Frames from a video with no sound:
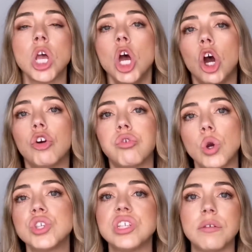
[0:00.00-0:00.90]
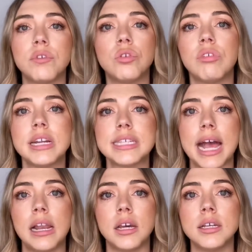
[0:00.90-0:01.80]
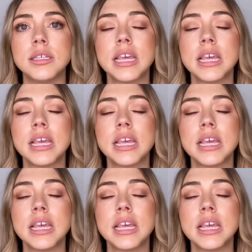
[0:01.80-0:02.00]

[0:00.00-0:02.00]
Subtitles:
across different retailers,